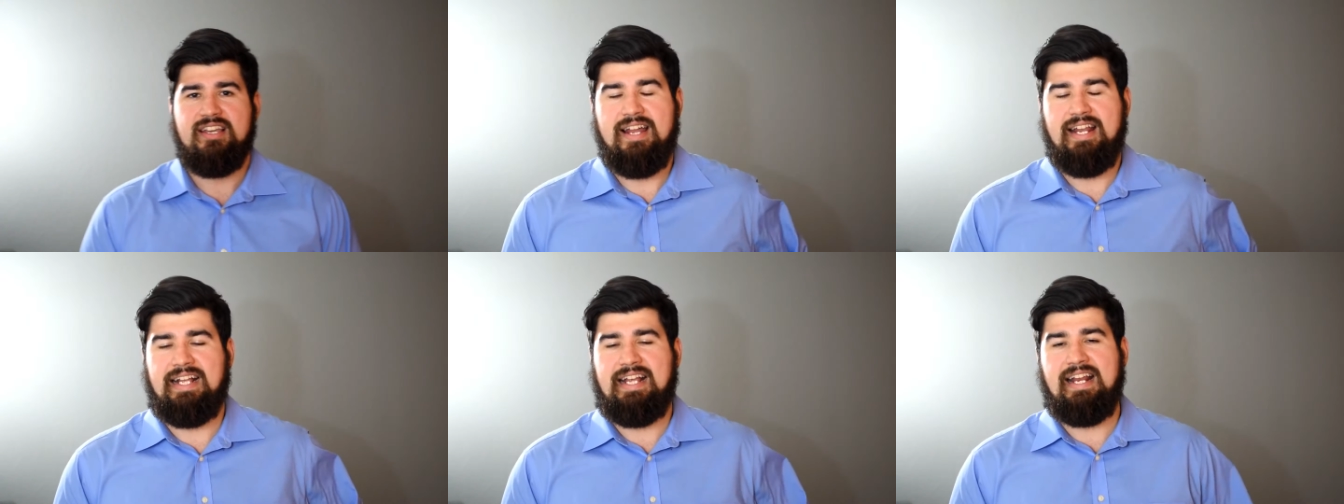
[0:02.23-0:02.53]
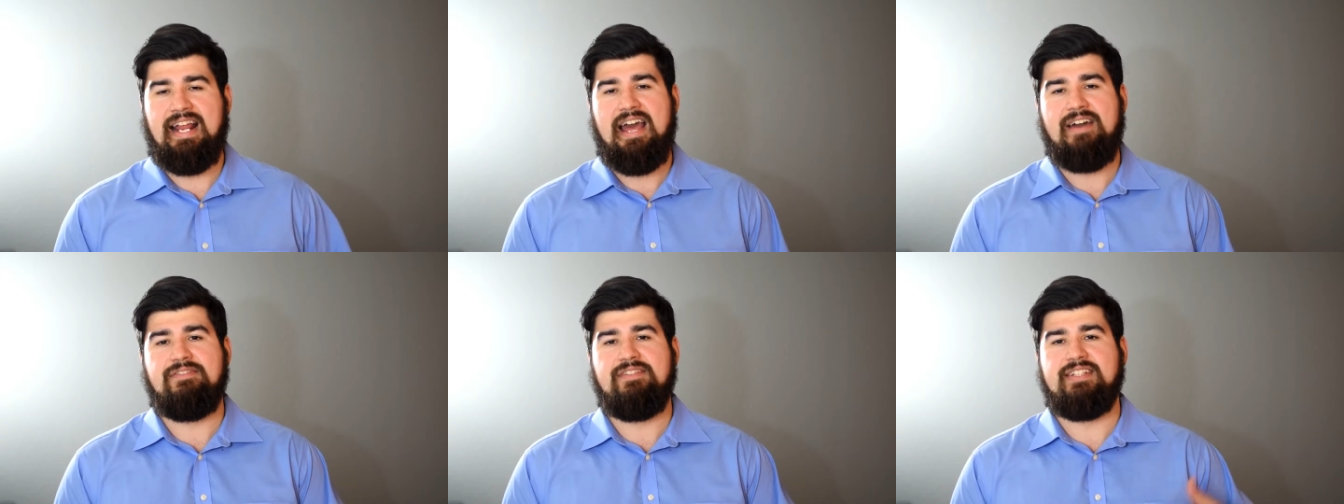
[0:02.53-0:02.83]
And I
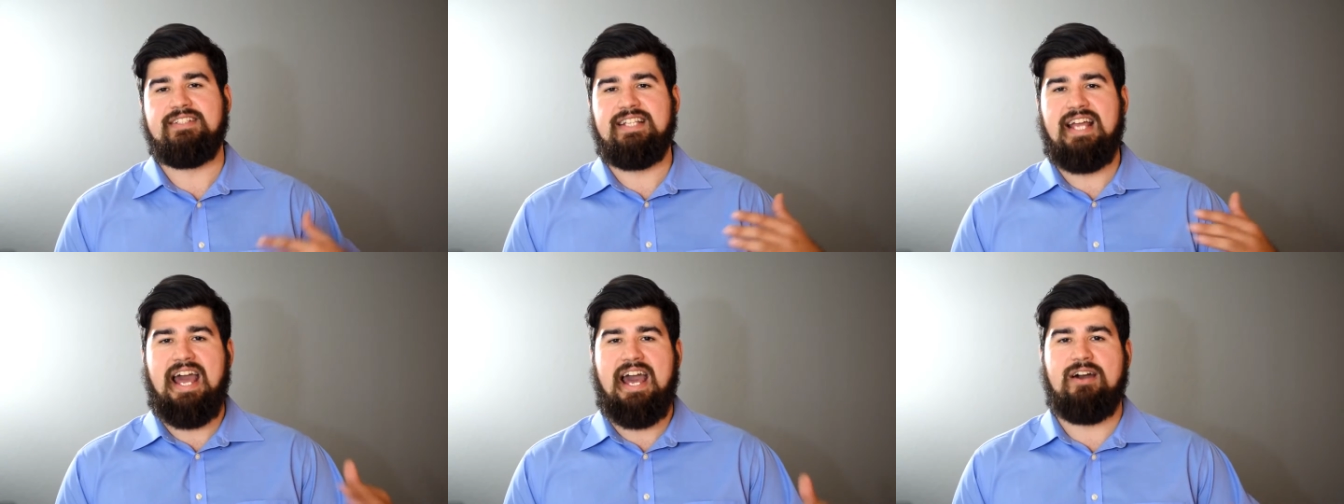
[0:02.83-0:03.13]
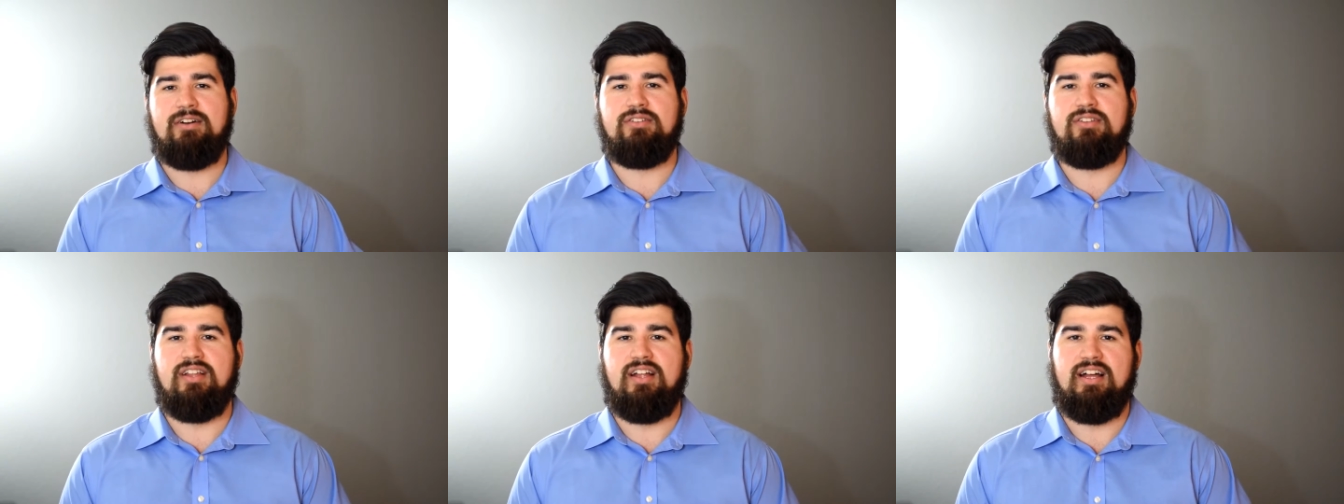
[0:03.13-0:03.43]
kind of have this
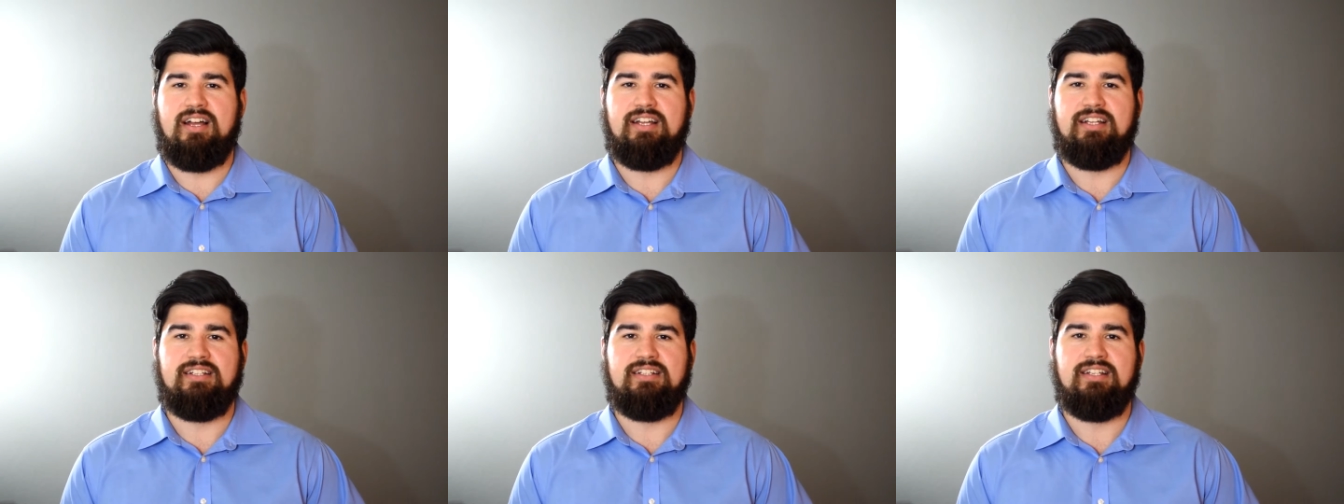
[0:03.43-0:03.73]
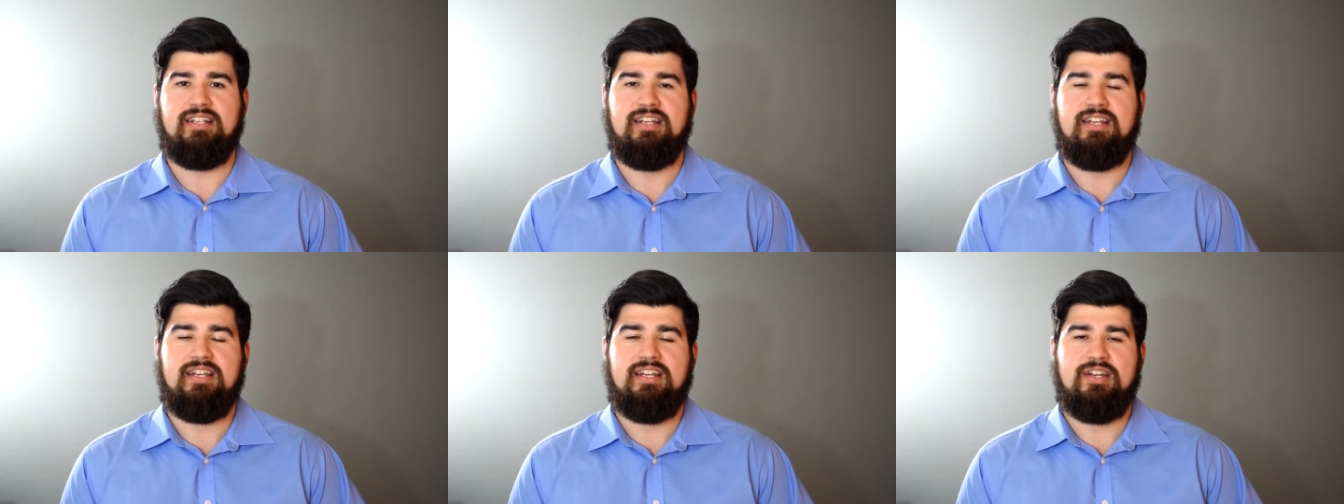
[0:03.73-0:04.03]

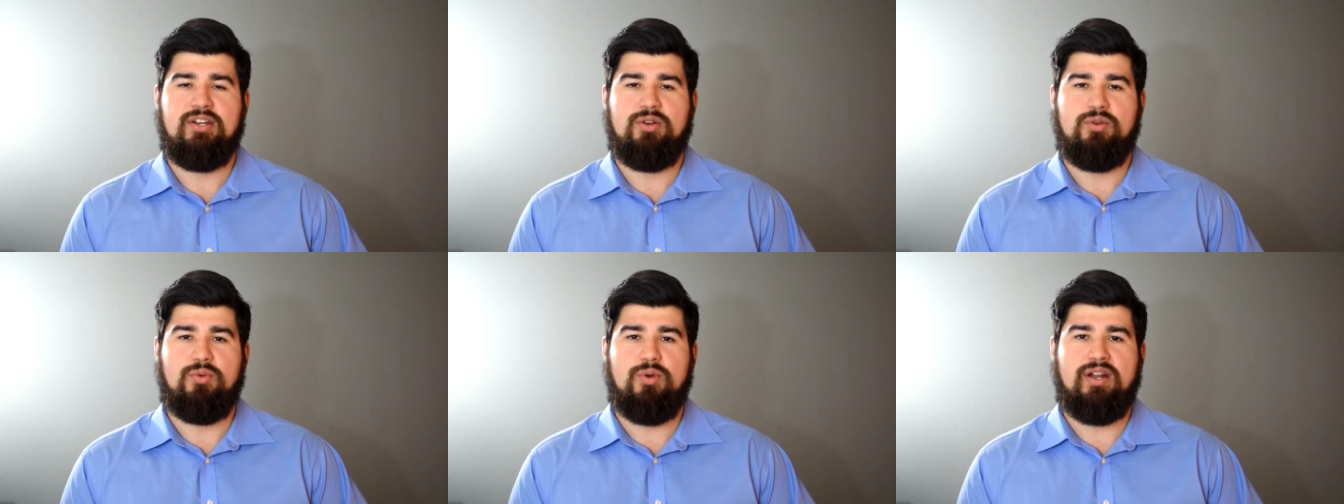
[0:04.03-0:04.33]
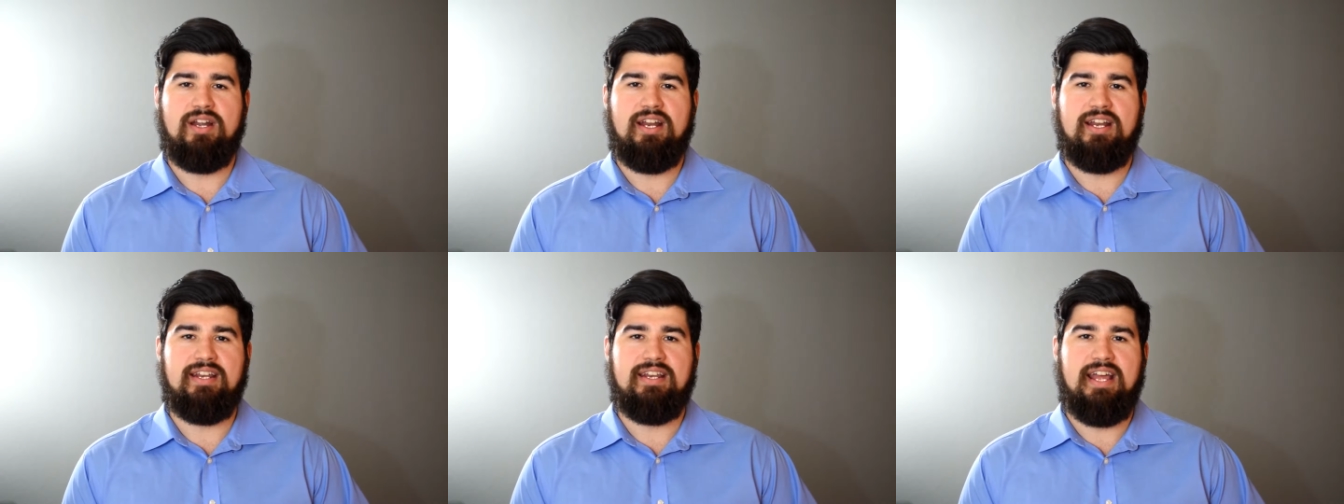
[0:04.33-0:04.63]
outline
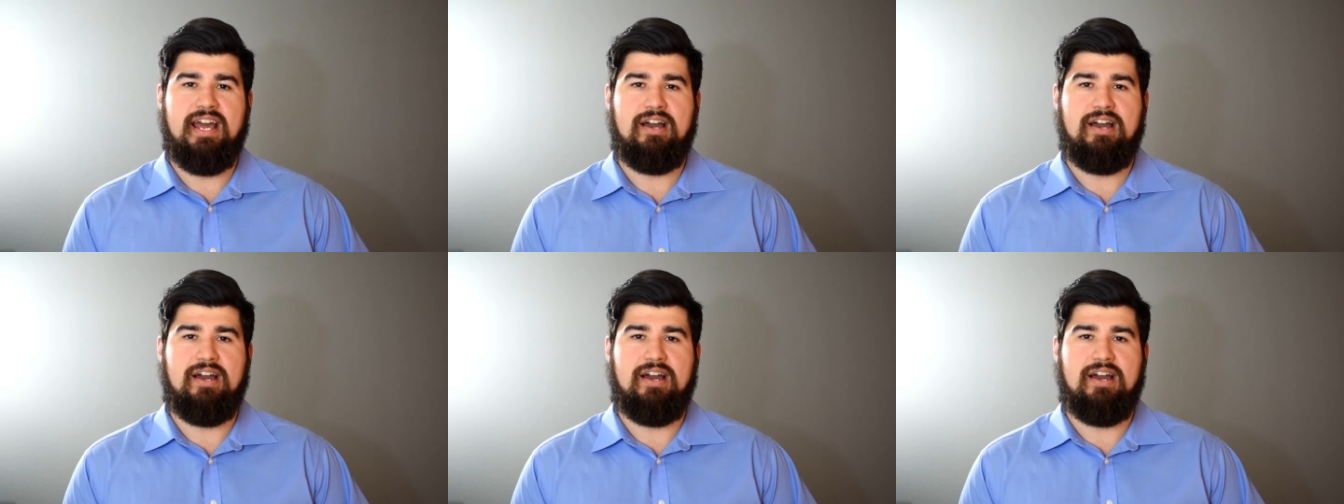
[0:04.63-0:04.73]
written